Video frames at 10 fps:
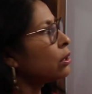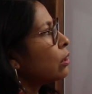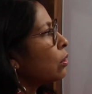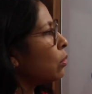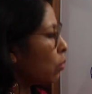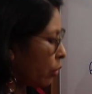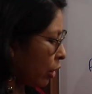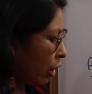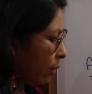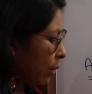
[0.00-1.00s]
So we're
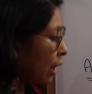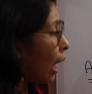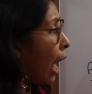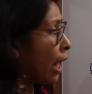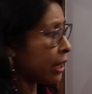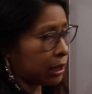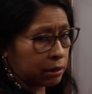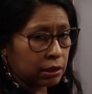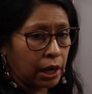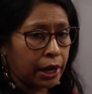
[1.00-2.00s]
gonna be adding.
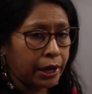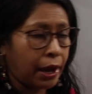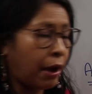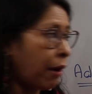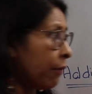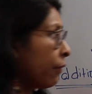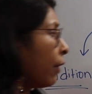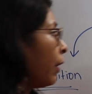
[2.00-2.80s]
I have